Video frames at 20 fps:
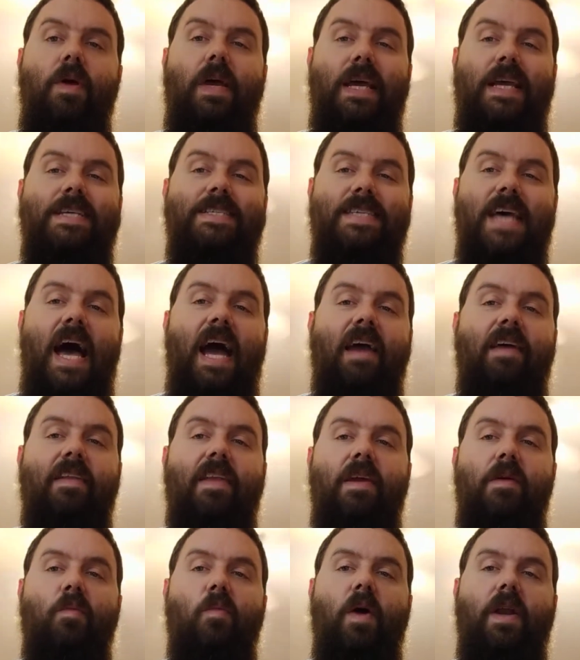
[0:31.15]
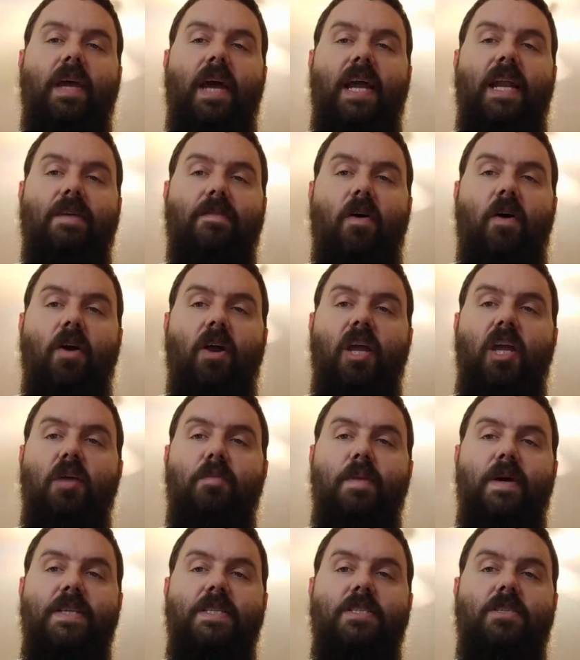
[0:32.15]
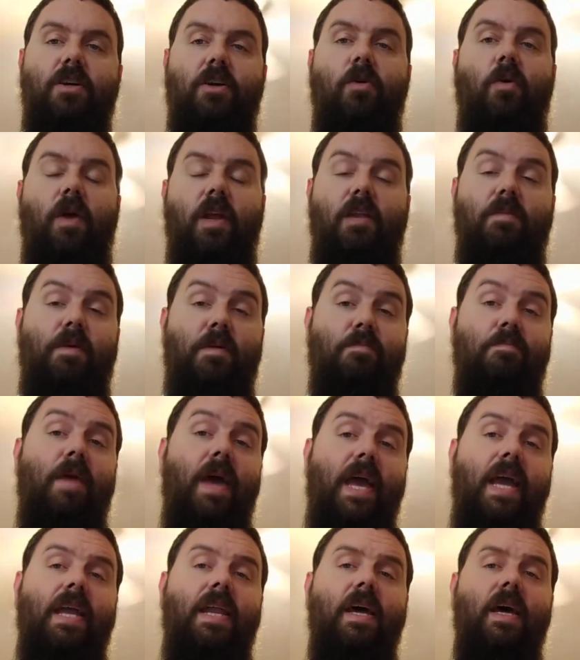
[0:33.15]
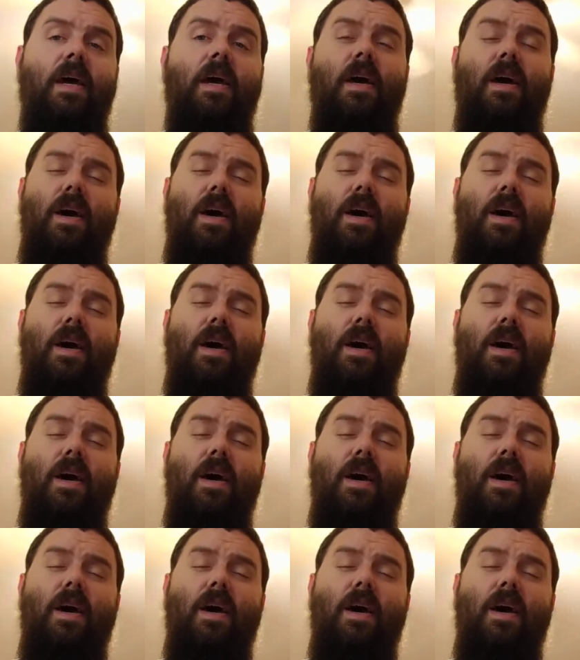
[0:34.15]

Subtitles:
exactly what kind of arguments are going to be made,